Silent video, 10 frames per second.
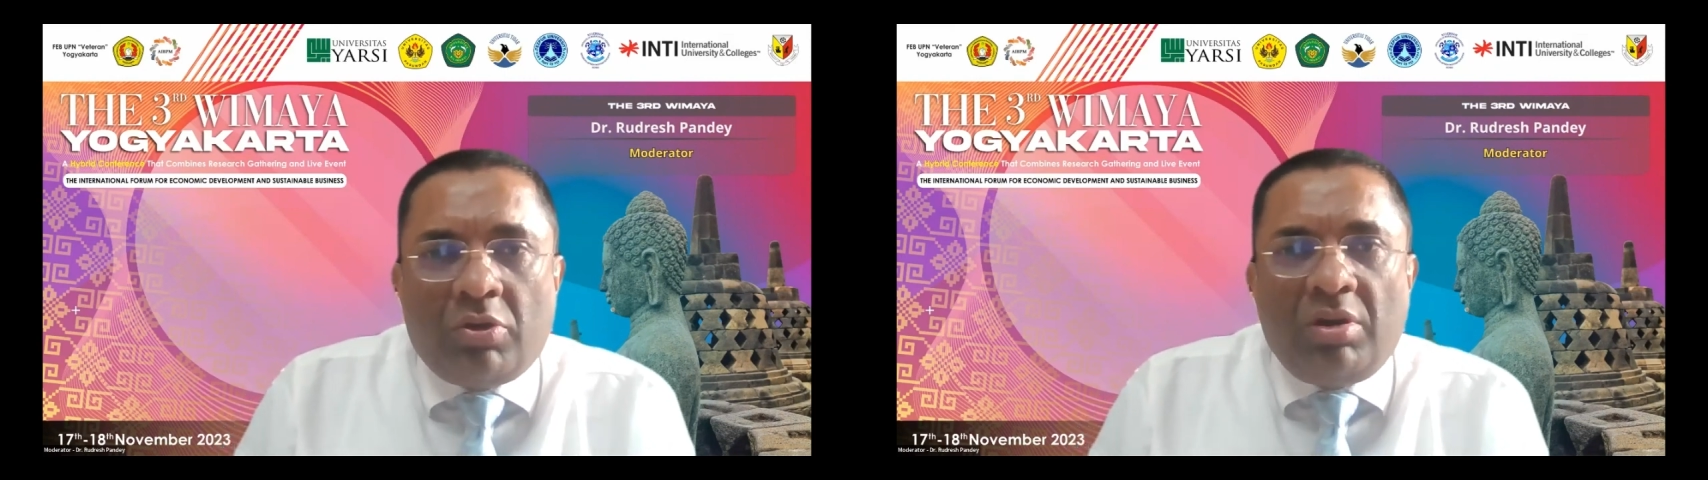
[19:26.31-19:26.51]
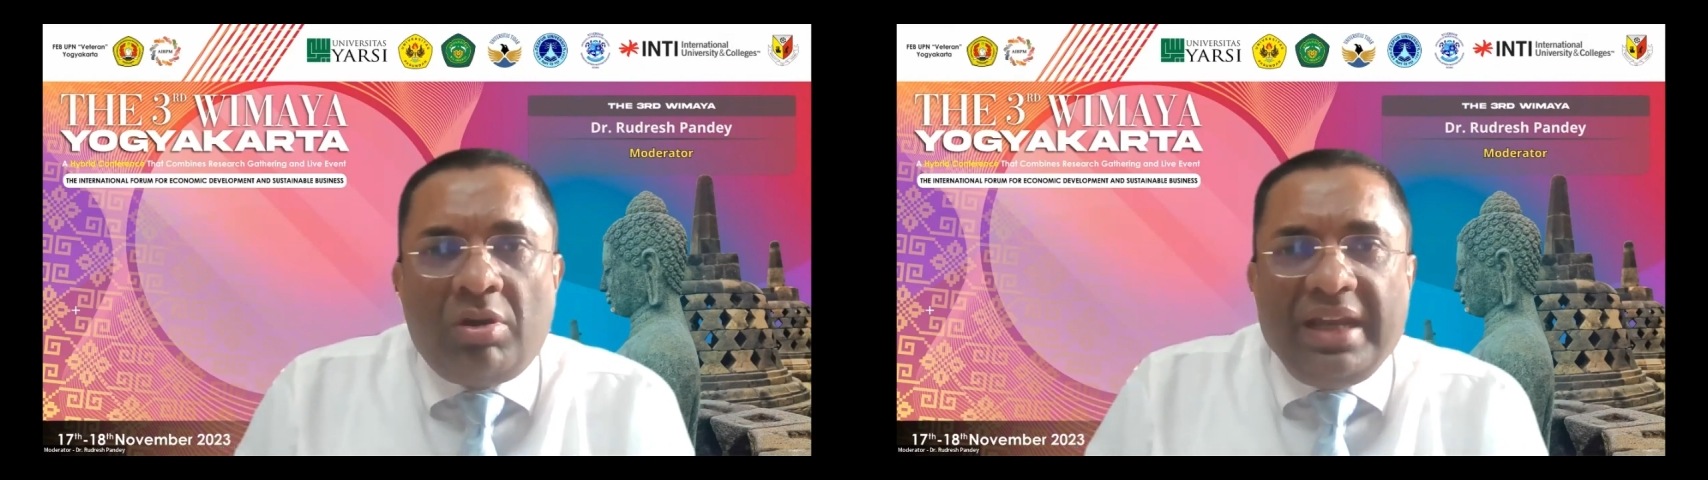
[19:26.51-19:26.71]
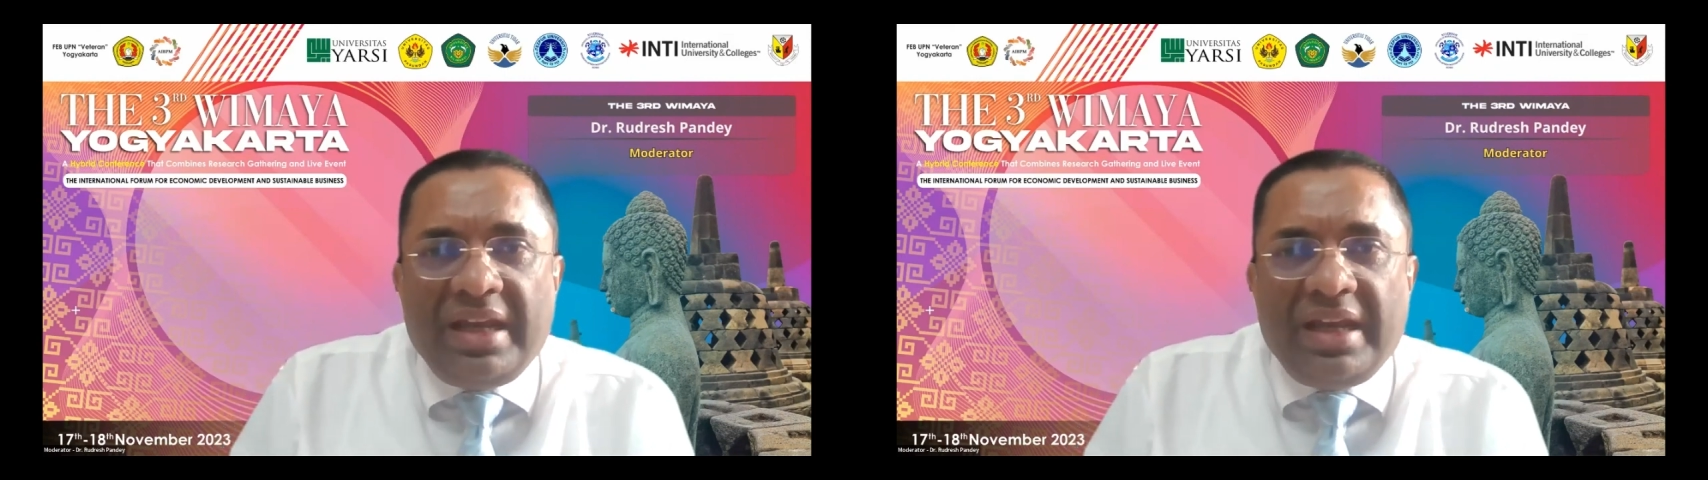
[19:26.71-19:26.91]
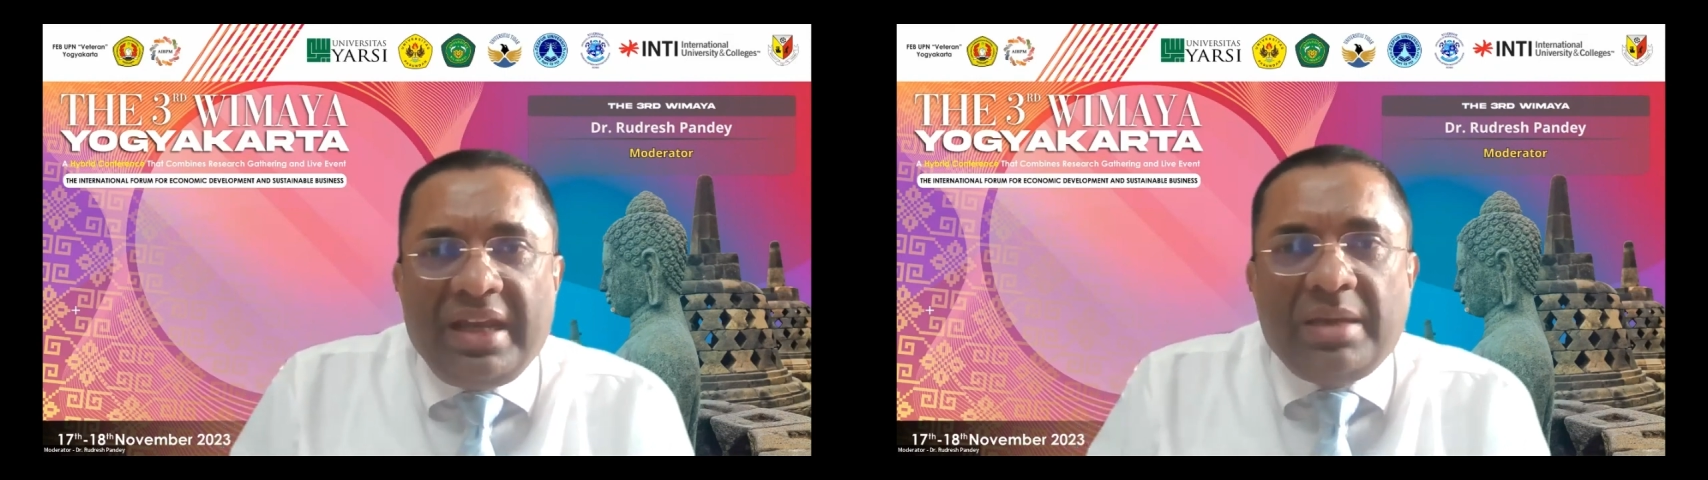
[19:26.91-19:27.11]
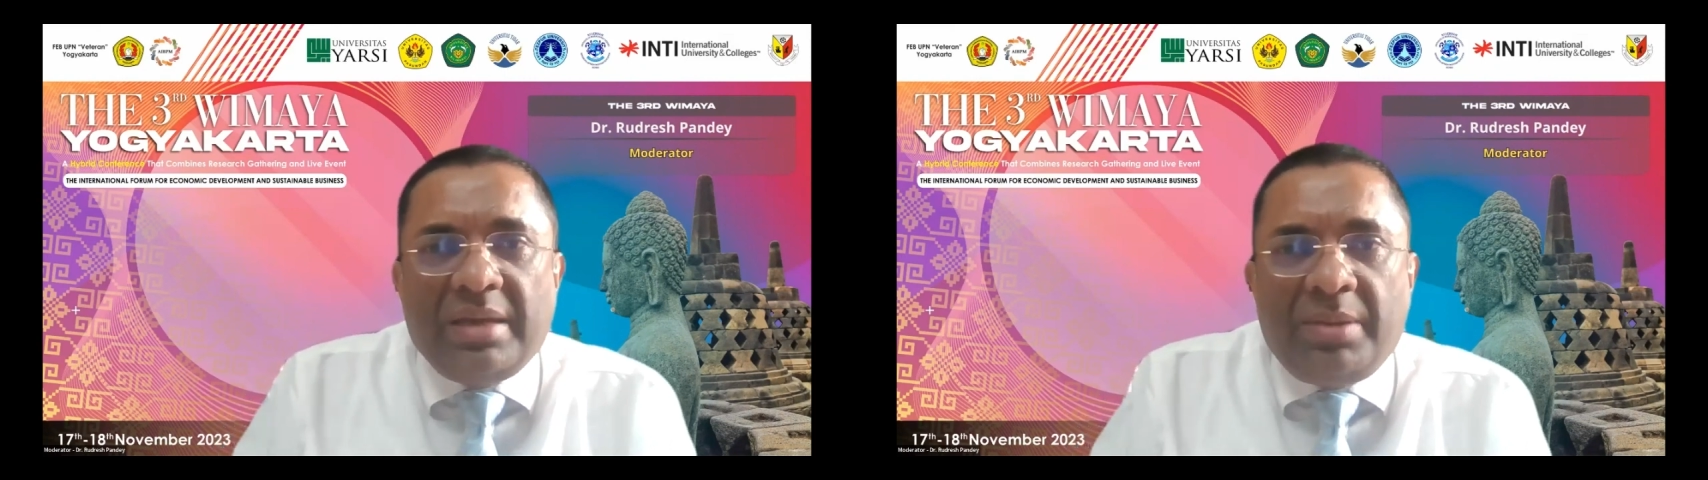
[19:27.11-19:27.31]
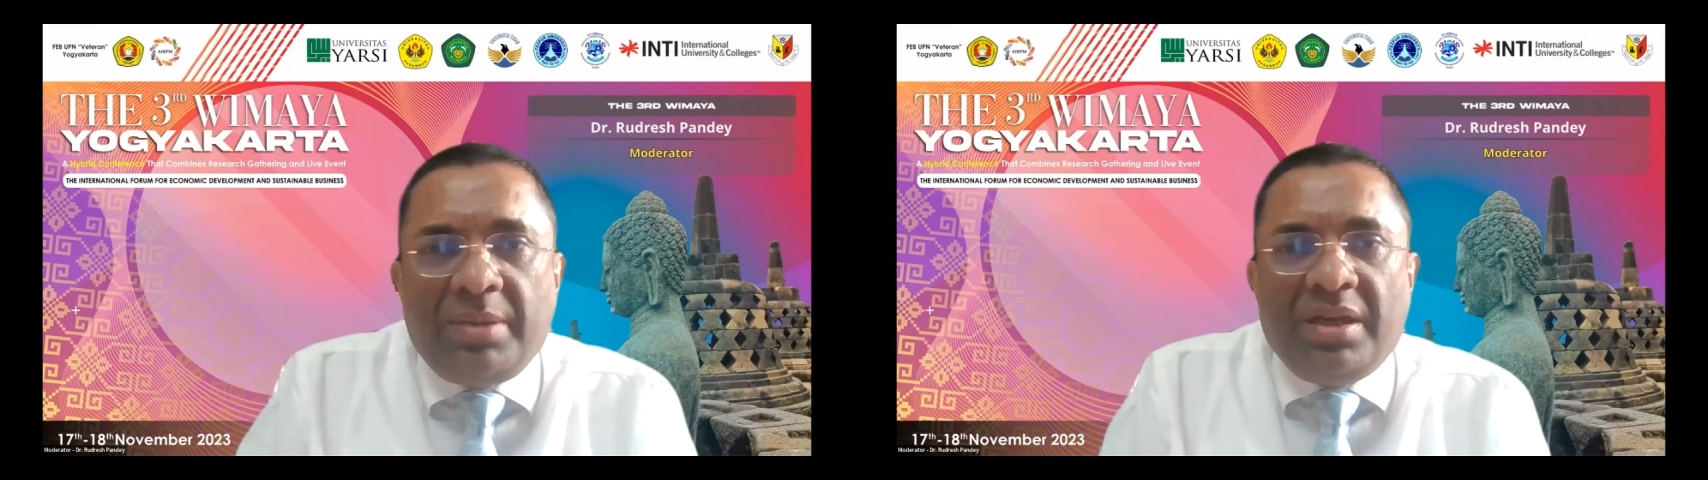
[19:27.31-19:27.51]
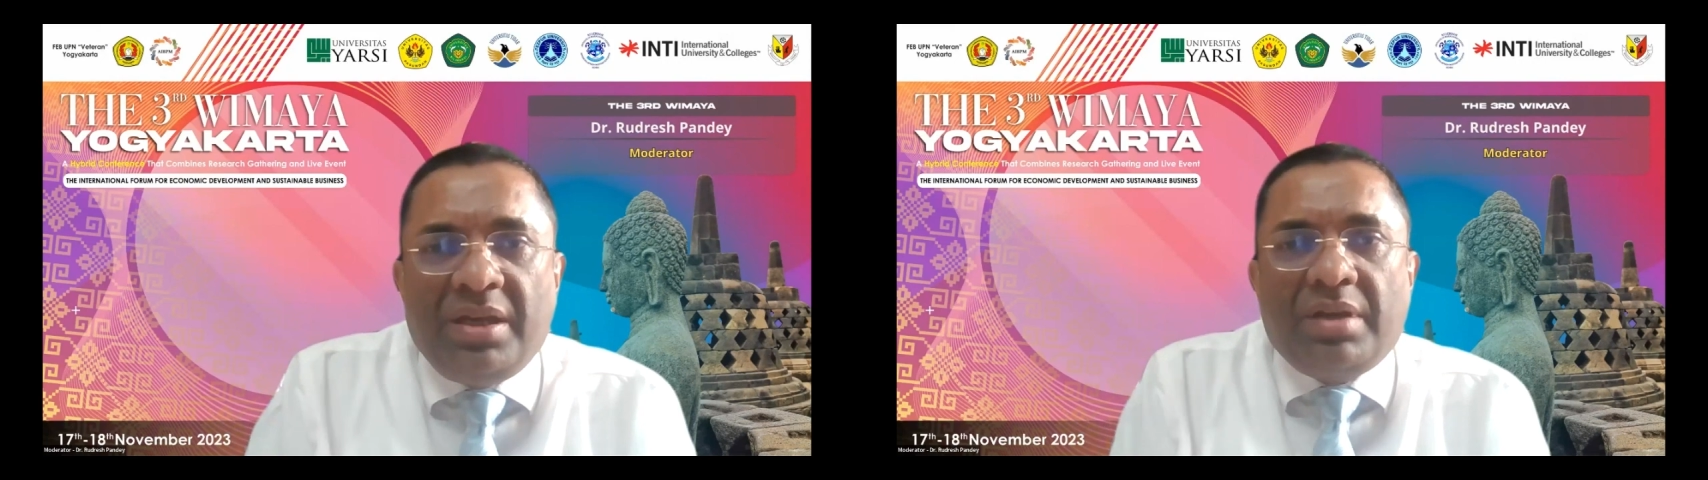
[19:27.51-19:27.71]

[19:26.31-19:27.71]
AIBPM can